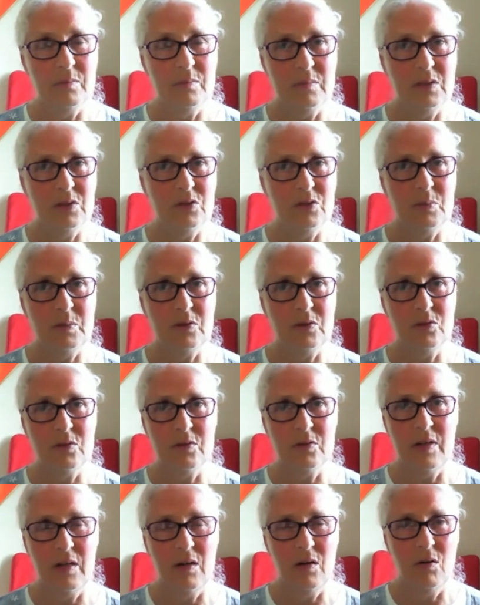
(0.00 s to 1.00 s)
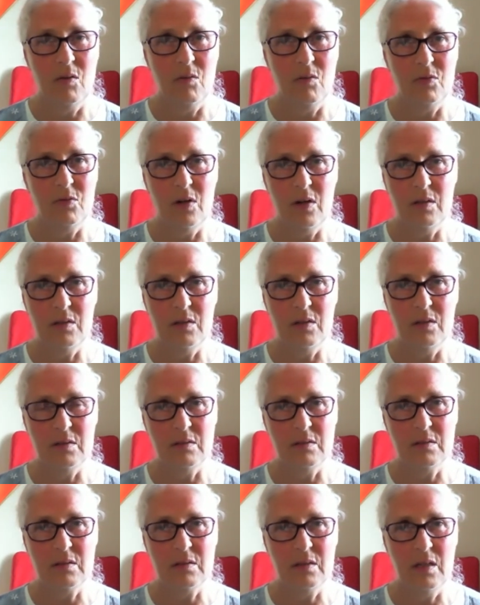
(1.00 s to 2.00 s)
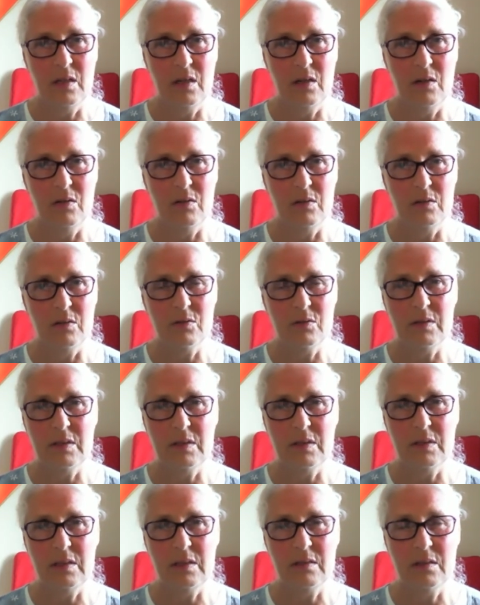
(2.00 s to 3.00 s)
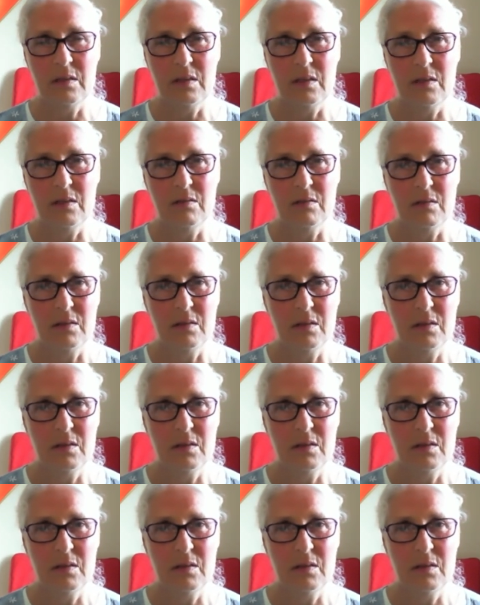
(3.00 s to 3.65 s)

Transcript: It's because of our violence and our greed and our